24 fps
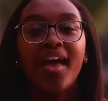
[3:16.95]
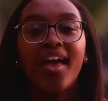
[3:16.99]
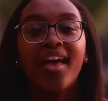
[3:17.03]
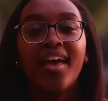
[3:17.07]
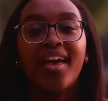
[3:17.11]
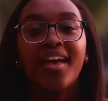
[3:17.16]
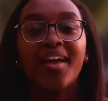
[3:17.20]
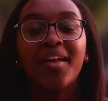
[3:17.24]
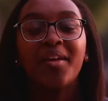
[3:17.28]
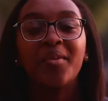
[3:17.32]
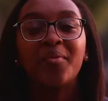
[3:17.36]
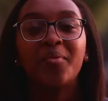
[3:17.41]

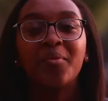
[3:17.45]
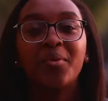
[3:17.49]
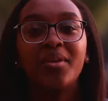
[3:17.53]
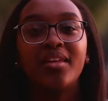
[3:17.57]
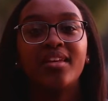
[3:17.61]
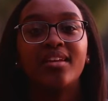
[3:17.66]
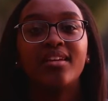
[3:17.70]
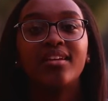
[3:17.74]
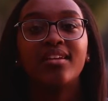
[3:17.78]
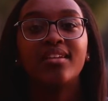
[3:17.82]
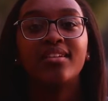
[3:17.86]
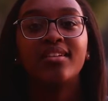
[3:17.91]
and we
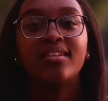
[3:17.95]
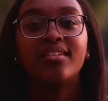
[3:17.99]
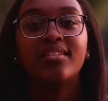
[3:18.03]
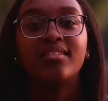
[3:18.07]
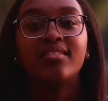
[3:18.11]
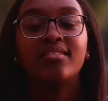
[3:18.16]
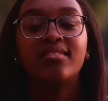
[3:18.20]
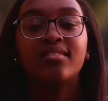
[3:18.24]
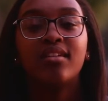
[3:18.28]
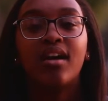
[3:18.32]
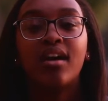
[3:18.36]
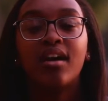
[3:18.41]
could
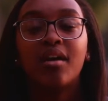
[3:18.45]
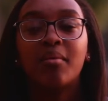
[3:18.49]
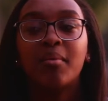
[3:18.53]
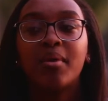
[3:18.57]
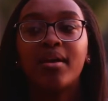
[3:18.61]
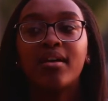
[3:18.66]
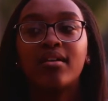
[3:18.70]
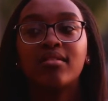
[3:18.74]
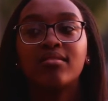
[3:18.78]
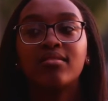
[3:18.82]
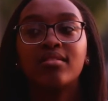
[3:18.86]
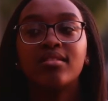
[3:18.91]
talk
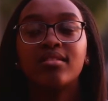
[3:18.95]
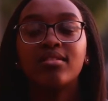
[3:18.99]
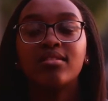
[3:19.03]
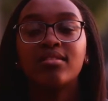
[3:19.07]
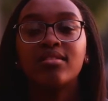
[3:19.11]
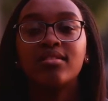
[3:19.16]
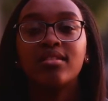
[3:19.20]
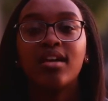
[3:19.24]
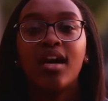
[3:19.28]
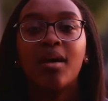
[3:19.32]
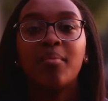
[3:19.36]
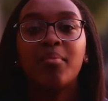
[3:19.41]
about
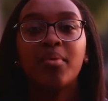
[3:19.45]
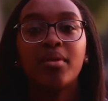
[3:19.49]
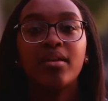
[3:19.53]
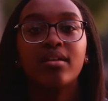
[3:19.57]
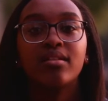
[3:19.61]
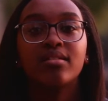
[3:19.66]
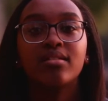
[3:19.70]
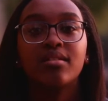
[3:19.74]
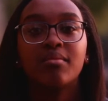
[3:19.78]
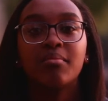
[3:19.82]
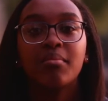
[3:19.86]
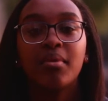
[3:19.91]
serious topics
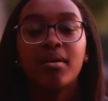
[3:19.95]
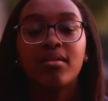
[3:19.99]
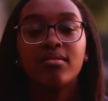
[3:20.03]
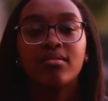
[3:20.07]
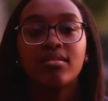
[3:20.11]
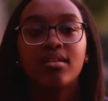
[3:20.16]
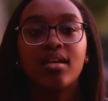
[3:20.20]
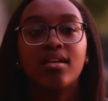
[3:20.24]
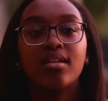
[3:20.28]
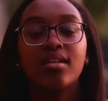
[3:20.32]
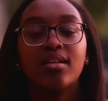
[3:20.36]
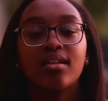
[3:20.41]
and bounce
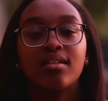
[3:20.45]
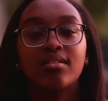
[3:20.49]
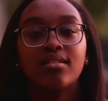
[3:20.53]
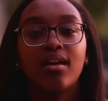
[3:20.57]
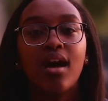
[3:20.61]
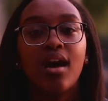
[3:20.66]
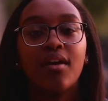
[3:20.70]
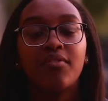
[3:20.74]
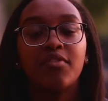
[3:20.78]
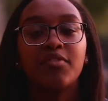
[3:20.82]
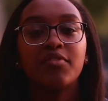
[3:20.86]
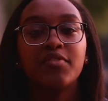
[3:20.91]
ideas
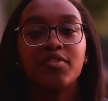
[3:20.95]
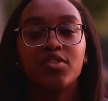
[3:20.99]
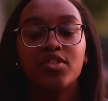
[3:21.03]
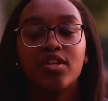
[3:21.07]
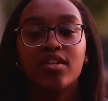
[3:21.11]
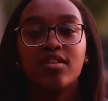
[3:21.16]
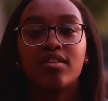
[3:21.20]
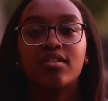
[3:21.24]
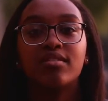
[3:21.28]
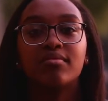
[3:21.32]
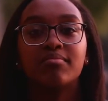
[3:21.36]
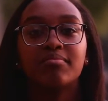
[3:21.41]
off of each
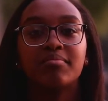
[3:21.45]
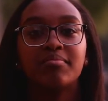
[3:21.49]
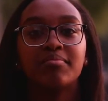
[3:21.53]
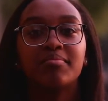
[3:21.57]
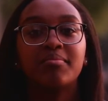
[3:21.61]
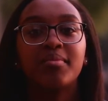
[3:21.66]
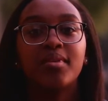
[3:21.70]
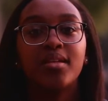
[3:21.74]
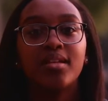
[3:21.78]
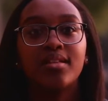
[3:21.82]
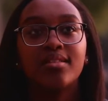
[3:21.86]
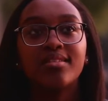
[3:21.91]
other.
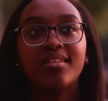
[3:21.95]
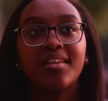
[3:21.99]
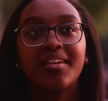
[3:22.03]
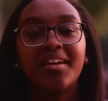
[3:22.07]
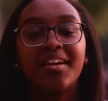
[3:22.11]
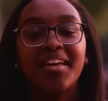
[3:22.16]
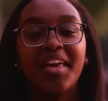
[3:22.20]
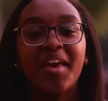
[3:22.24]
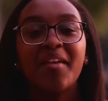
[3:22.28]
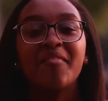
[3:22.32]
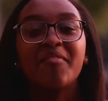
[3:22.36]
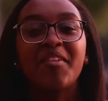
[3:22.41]
It's like
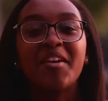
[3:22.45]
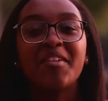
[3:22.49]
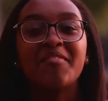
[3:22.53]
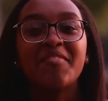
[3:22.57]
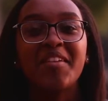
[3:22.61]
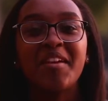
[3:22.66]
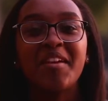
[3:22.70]
a Campfire